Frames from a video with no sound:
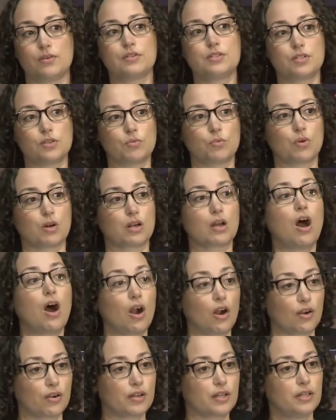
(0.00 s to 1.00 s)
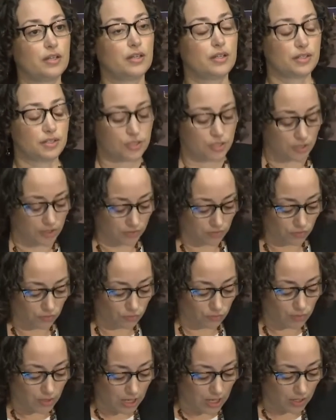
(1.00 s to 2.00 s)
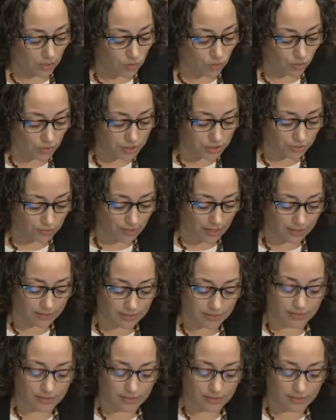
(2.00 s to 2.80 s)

to work hard to course correct.